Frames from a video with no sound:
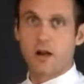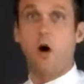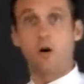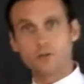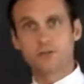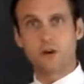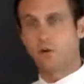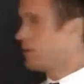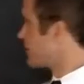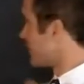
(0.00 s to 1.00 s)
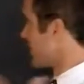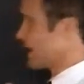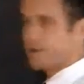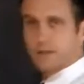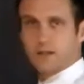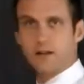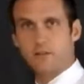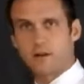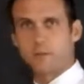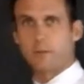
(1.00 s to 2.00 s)
Also, something else that could have
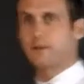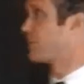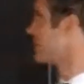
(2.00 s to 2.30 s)
large momentum would